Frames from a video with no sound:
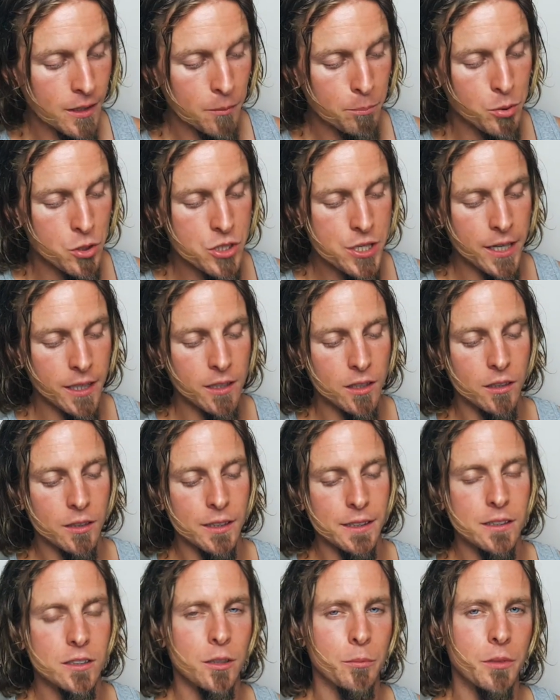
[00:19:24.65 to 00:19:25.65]

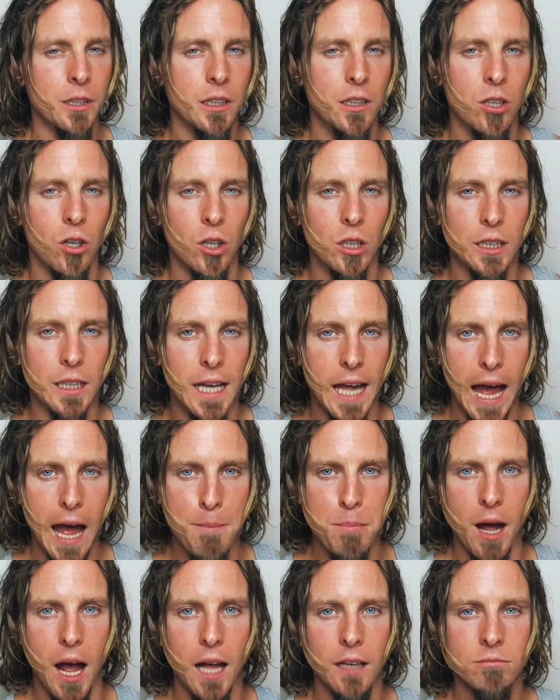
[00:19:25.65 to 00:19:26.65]
particularly something called
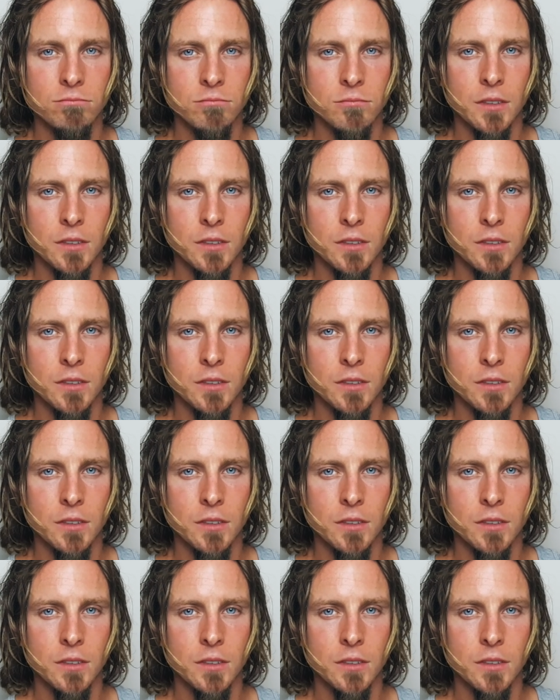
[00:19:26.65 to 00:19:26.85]
GABA.